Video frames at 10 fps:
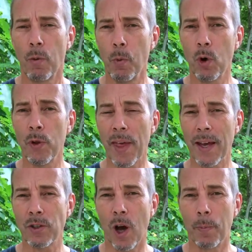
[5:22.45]
For more on
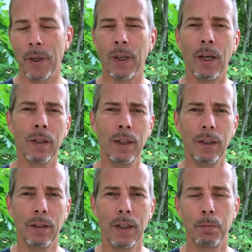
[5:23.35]
that topic,
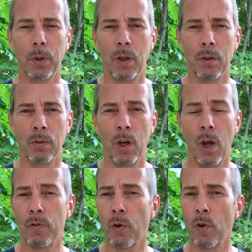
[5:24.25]
click the link below
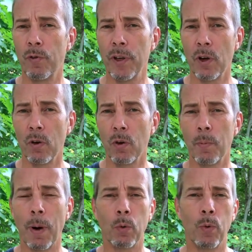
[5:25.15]
for a video
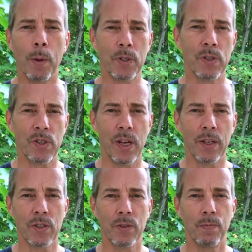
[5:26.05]
about reps and
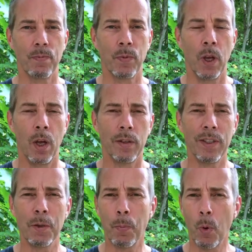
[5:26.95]
sets.
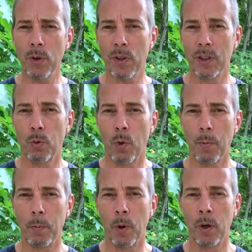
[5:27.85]
The important thing to
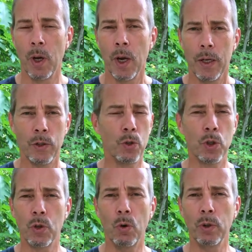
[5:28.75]
remember is you
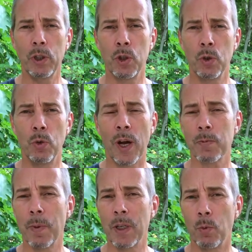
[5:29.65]
should only do
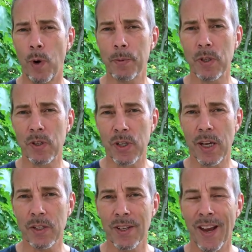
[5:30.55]
as many reps and
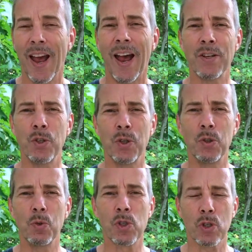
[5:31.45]
sets as you
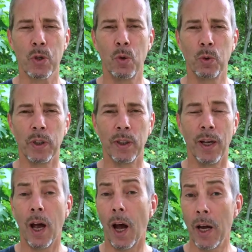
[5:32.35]
can do slowly,
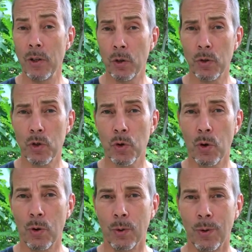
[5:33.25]
under
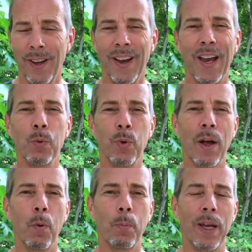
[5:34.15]
control, and
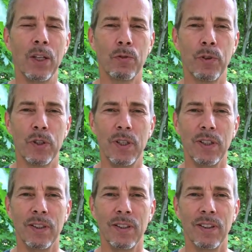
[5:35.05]
without pain or
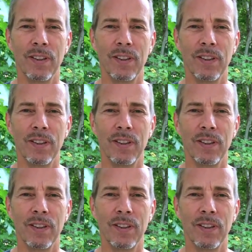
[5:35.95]
fatigue.